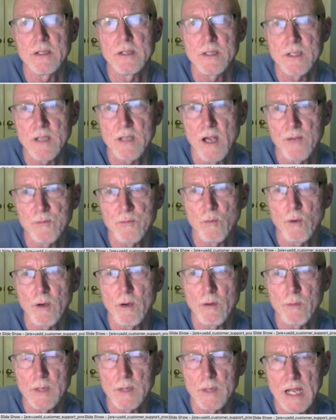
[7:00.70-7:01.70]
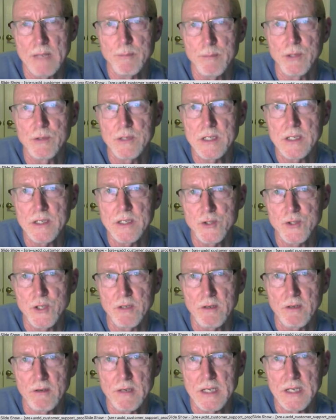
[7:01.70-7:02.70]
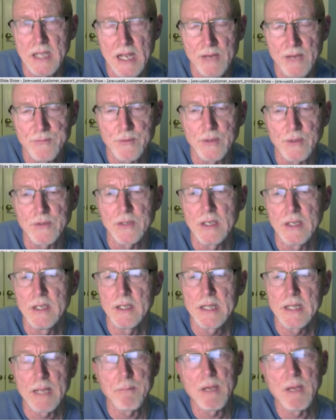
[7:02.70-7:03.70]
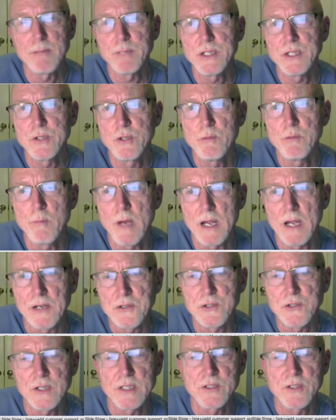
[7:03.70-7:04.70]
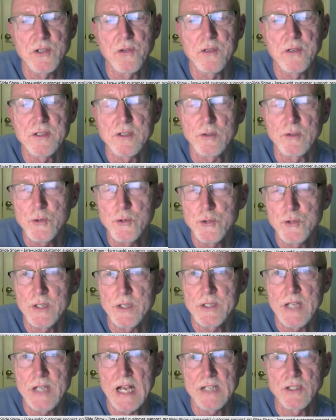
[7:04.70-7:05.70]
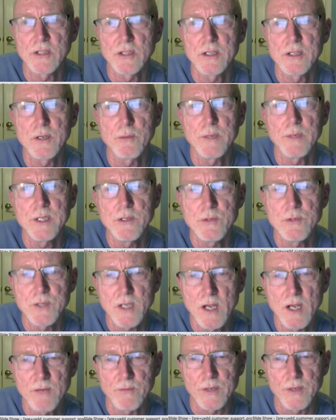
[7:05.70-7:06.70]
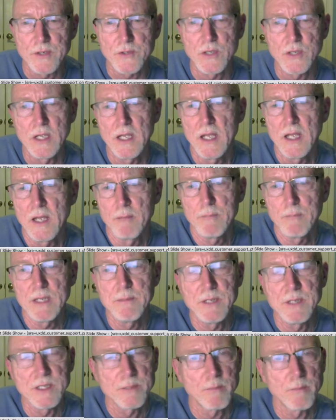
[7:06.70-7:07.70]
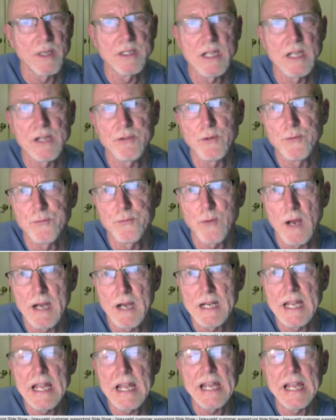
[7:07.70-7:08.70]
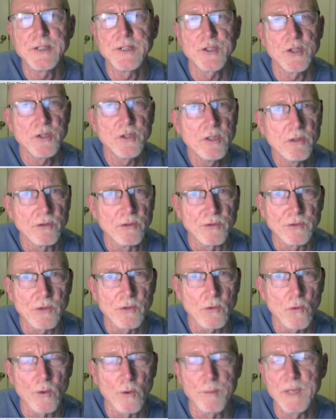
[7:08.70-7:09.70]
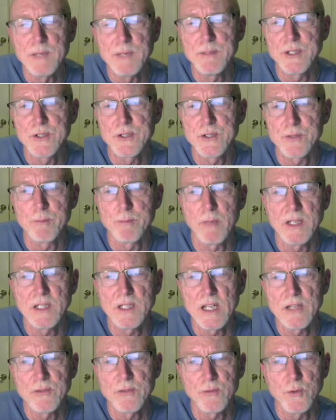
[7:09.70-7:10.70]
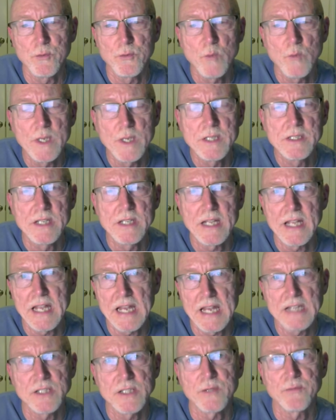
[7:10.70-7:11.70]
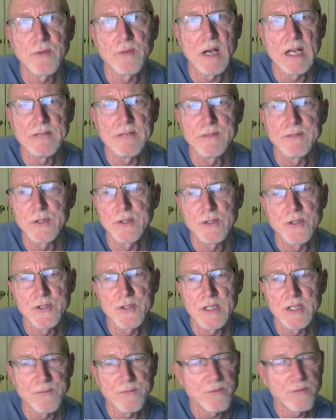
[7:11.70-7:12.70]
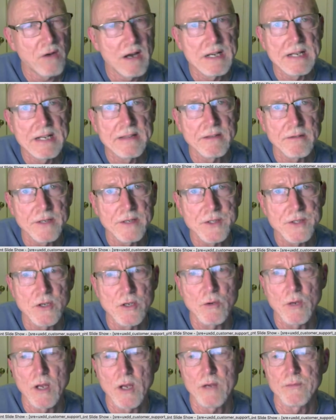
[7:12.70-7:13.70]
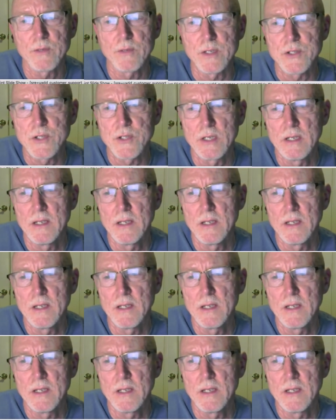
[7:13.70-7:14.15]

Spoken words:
software reliability engineering effort. That might be too much, and so the solution is actually to reduce coverage. Maybe it's Monday through Friday 8 to noon, or maybe it's just Monday through Wednesday 8 to 5, and Thursday and Friday there is no coverage.